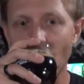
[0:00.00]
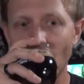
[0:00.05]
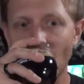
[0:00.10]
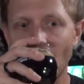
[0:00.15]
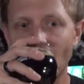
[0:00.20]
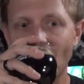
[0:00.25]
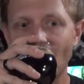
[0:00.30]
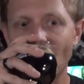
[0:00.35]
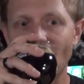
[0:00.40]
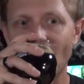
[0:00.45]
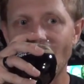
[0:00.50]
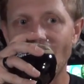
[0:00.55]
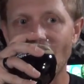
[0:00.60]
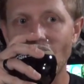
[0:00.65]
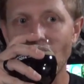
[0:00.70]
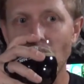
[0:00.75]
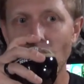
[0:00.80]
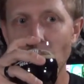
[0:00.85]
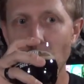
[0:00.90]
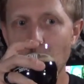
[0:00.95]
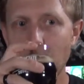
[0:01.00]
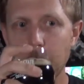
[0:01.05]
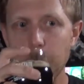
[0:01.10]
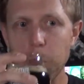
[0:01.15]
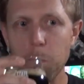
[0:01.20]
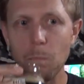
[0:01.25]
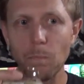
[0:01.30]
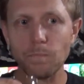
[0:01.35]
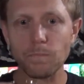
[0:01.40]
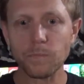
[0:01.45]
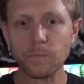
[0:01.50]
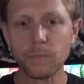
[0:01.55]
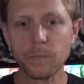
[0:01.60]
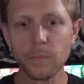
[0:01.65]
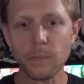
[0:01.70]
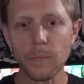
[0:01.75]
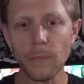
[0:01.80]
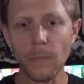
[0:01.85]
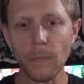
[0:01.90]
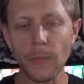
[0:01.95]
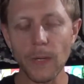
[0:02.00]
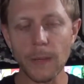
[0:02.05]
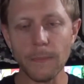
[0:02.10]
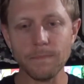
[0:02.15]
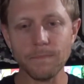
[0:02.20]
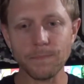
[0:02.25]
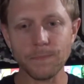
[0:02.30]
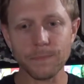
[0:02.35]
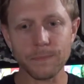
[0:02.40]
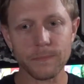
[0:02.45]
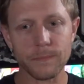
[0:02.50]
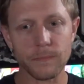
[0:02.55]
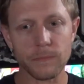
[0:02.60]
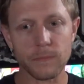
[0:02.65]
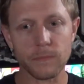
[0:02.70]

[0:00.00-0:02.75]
(silence)